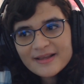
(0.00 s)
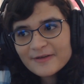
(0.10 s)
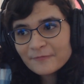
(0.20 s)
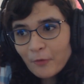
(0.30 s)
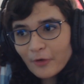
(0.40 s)

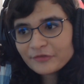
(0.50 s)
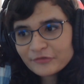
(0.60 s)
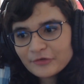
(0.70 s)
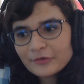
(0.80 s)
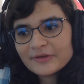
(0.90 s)
4
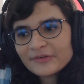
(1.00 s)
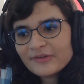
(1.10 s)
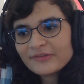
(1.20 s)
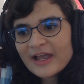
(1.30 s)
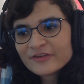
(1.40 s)
students
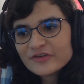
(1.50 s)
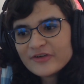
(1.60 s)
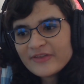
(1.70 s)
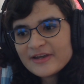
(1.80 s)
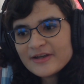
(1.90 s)
is actually
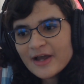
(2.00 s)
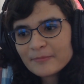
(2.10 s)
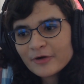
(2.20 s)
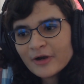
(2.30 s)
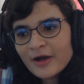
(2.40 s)
the
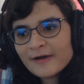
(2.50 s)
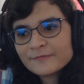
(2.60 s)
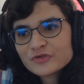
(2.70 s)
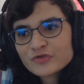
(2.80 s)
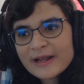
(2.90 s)
number
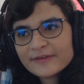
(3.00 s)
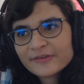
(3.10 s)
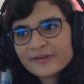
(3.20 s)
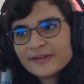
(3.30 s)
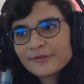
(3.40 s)
of trans
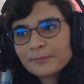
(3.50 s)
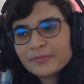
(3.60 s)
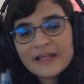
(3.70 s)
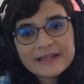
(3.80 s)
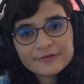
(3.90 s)
kids
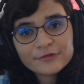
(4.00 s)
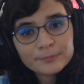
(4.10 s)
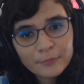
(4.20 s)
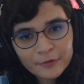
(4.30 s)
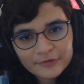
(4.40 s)
playing
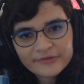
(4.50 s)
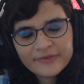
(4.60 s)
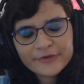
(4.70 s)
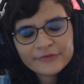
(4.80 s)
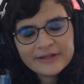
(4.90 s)
sports in
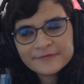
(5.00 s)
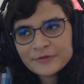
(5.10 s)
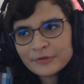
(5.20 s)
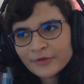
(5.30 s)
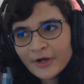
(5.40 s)
the state of
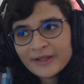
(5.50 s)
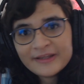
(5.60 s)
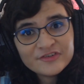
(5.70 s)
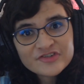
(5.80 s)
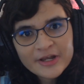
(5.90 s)
Utah
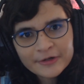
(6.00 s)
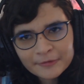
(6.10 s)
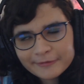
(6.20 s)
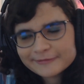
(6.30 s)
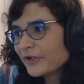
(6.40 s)
in
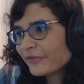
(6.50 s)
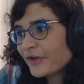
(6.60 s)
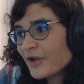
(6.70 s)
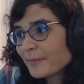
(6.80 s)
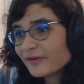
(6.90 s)
general. The
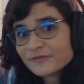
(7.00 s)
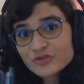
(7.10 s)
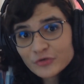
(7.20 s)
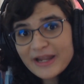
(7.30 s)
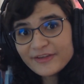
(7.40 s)
number of
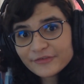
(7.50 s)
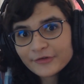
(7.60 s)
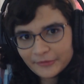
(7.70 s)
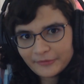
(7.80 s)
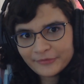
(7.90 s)
trans
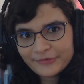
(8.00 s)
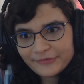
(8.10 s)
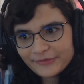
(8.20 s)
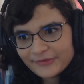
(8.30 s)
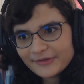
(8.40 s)

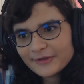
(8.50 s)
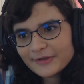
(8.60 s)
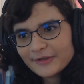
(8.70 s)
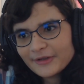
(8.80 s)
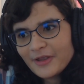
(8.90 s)
girls
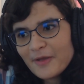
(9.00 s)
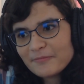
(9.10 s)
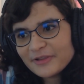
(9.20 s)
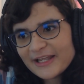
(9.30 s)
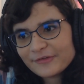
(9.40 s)

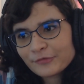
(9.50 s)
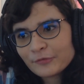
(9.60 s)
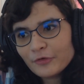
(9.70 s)
playing school